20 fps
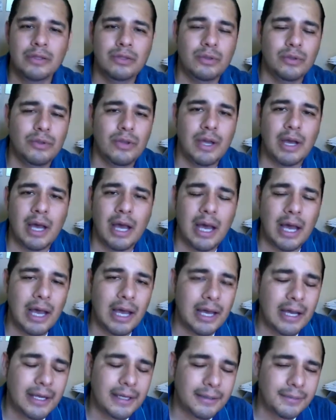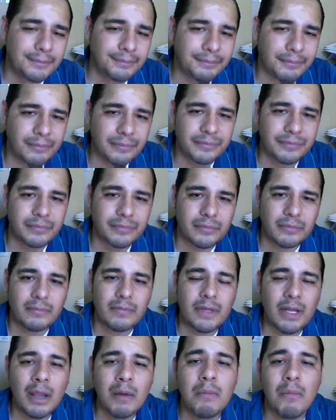to the
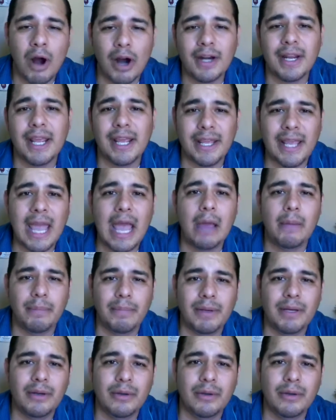market gap.